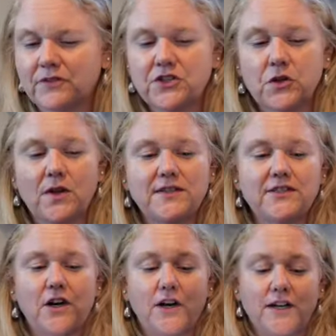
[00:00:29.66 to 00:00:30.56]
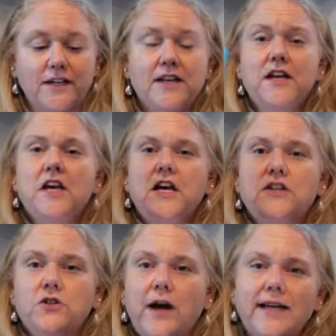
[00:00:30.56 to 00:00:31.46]
So let's get started.
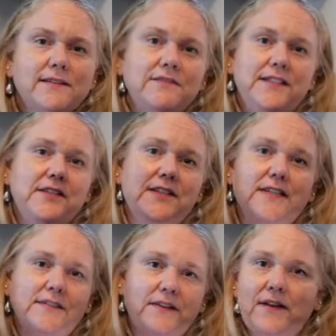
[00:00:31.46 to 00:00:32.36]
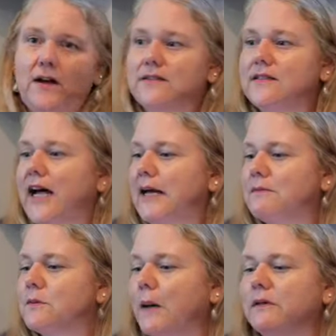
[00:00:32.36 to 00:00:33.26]
You guys have seen this 1,000
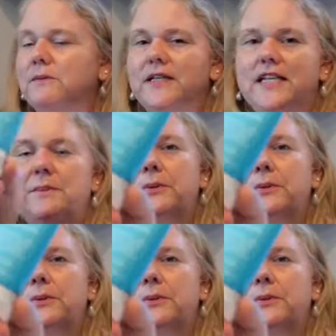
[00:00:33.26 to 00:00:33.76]
times, probably.